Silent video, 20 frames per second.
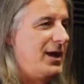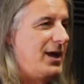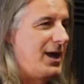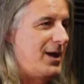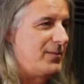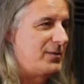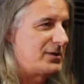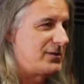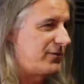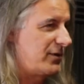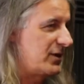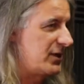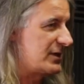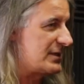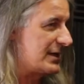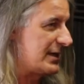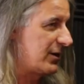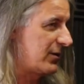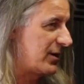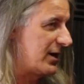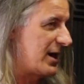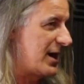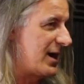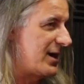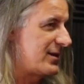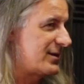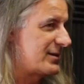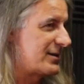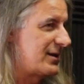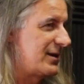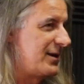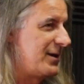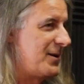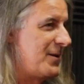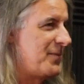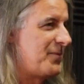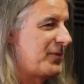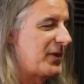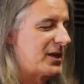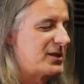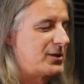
hemisphere are synchronized oh wow